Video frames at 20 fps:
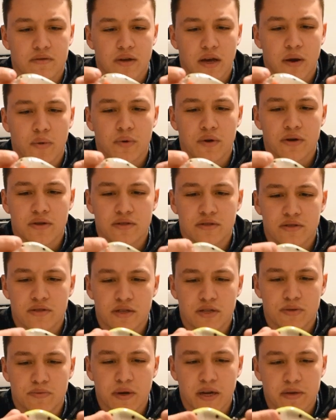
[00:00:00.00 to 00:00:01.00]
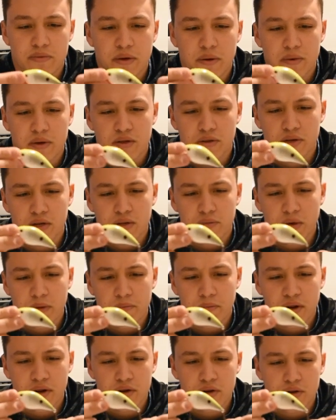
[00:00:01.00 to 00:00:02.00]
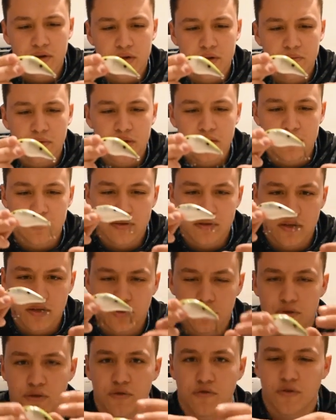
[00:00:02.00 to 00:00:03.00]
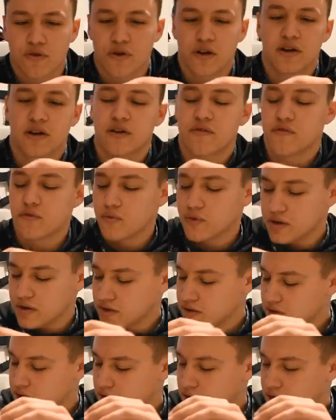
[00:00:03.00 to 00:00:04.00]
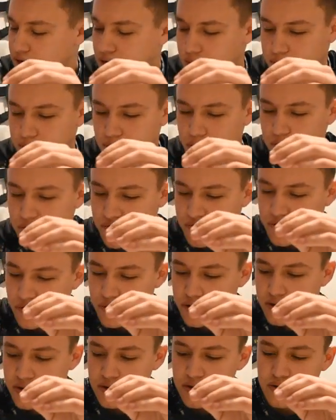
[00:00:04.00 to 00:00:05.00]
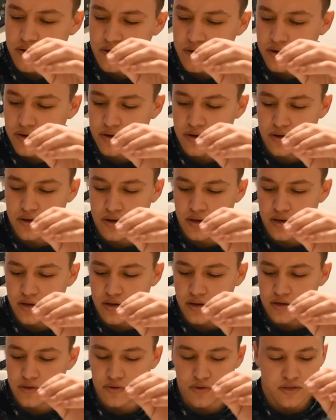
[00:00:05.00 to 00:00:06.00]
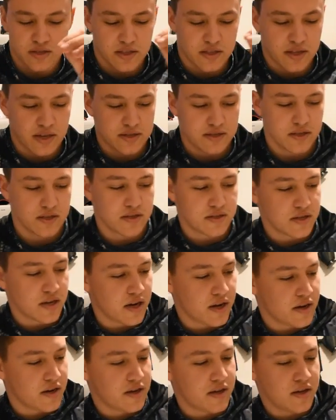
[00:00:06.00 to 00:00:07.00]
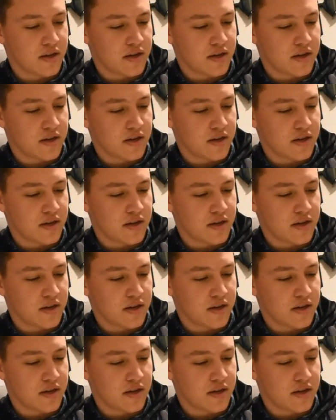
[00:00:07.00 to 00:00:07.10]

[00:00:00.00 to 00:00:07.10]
I would suspect maybe a little bit bigger hook, but these will do for right now for what I'll be going for. So we'll set that to the side.